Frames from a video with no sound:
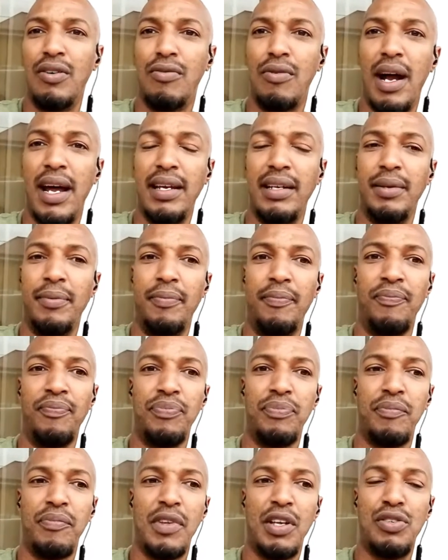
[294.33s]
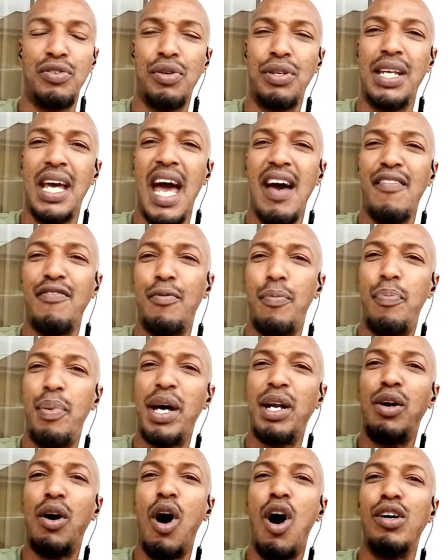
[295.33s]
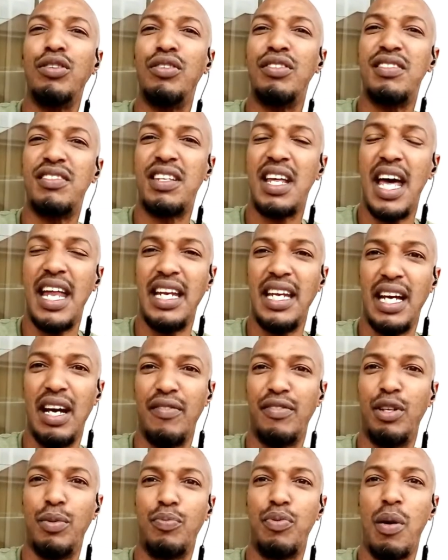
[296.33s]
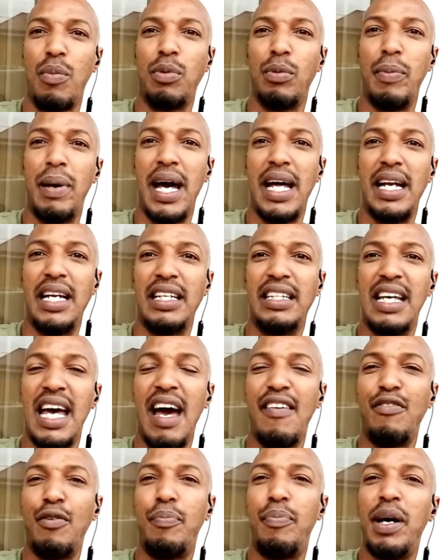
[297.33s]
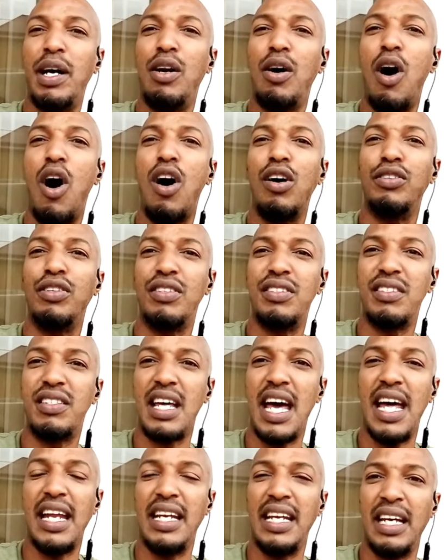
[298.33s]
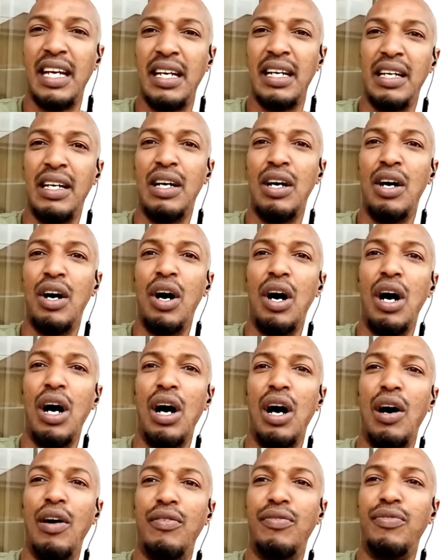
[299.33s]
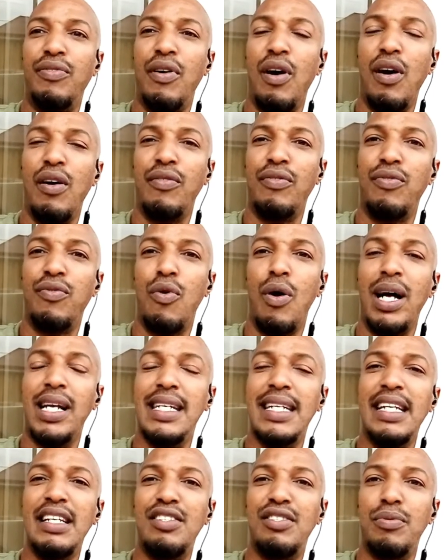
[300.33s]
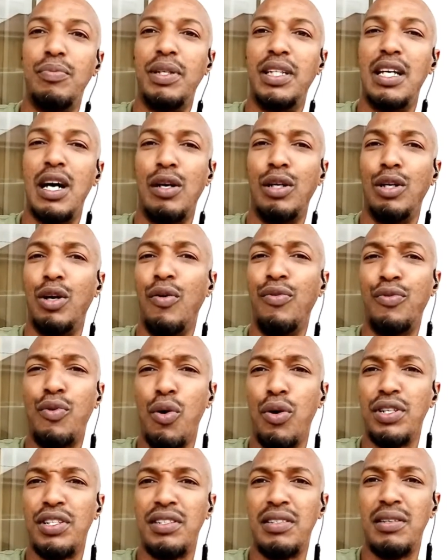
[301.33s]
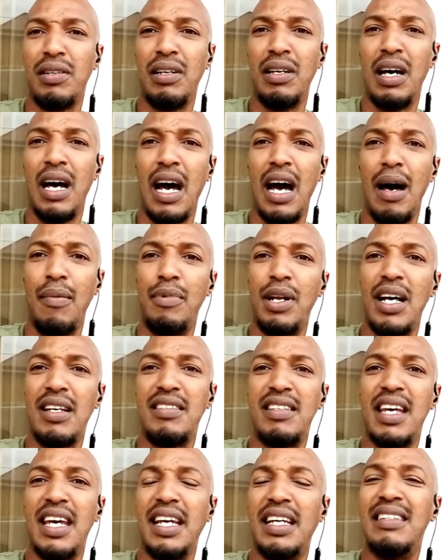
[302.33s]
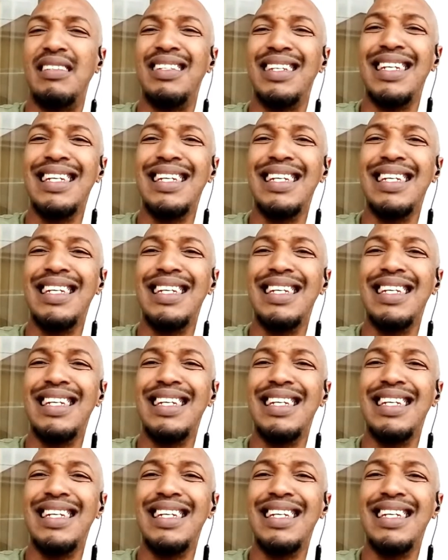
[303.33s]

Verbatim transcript: right? So they have a better understanding of the problematic. They have a better understanding of of what needs to be done. Of course, I'm not saying it's